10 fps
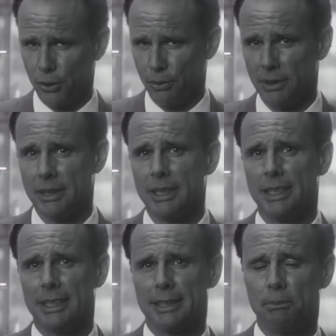
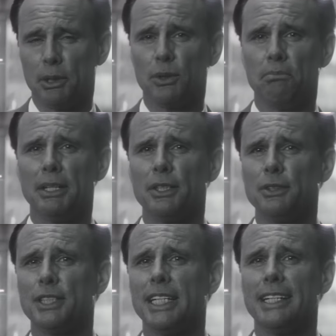television sets are like
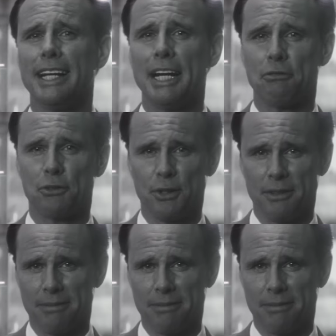black and white, which